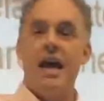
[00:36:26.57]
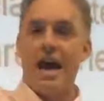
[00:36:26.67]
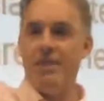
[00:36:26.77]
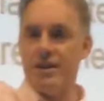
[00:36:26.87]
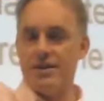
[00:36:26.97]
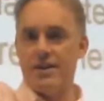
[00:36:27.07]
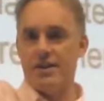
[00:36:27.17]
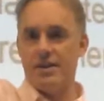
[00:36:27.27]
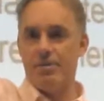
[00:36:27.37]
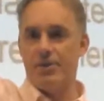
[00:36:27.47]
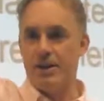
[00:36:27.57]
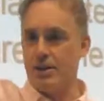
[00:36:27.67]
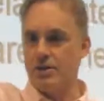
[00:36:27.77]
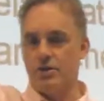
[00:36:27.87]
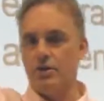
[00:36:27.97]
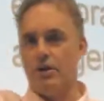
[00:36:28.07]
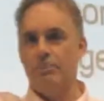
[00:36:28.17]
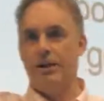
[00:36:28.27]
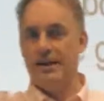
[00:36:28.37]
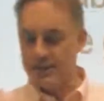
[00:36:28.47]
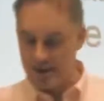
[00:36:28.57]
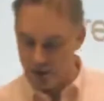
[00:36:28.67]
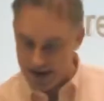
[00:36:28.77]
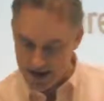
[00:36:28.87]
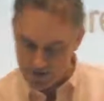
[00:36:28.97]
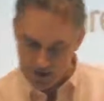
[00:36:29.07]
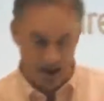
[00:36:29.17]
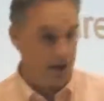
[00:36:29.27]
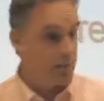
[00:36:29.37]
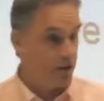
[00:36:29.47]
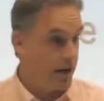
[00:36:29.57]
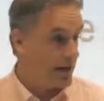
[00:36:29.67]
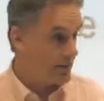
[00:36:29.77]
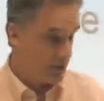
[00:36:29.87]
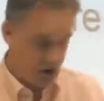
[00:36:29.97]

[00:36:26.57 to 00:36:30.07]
and then something that's so complex that you can't even think about it as a